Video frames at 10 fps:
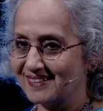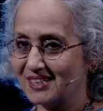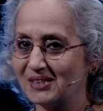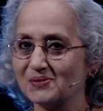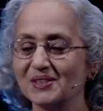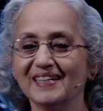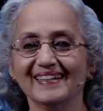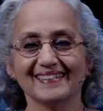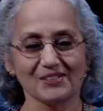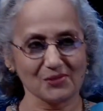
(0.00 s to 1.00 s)
Now,
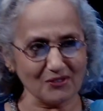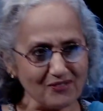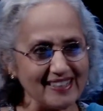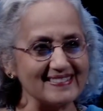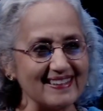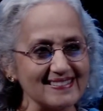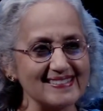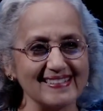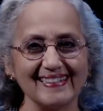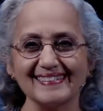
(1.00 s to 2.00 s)
to roughly
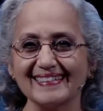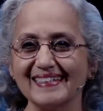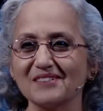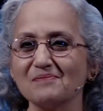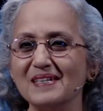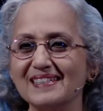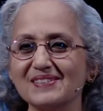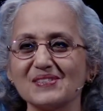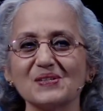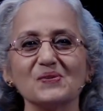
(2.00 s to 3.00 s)
translate, it
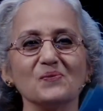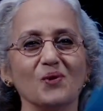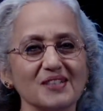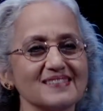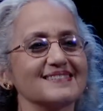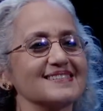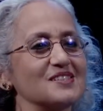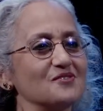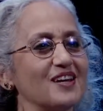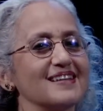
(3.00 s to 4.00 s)
means what is the
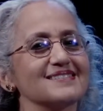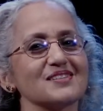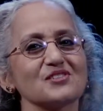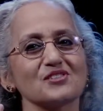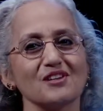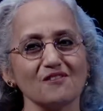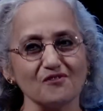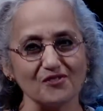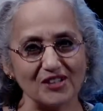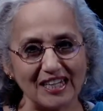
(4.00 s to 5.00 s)
civilizational
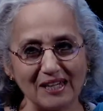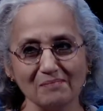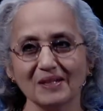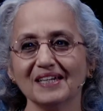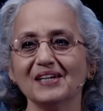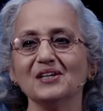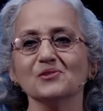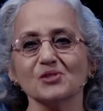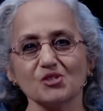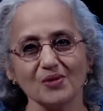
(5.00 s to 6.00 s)
frame
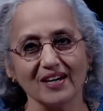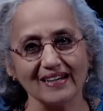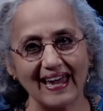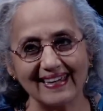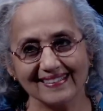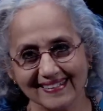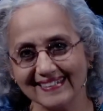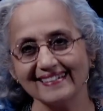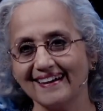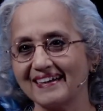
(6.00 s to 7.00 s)
in which we are
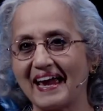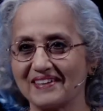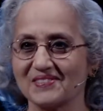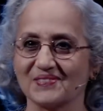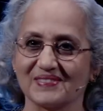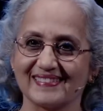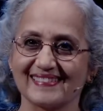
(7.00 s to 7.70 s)
anchoring our actions.